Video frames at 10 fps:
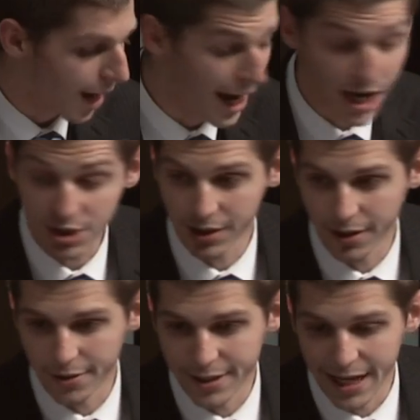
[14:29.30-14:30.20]
I actually
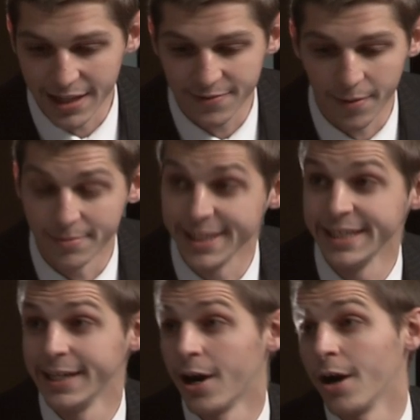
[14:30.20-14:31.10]
learned to dance from D
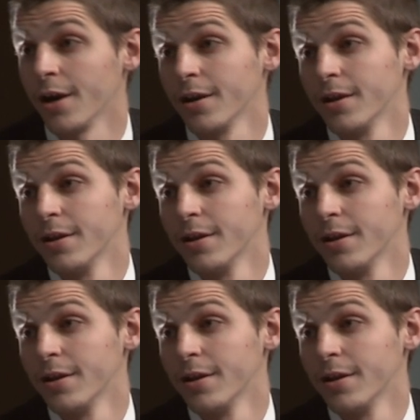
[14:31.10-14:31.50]
D R.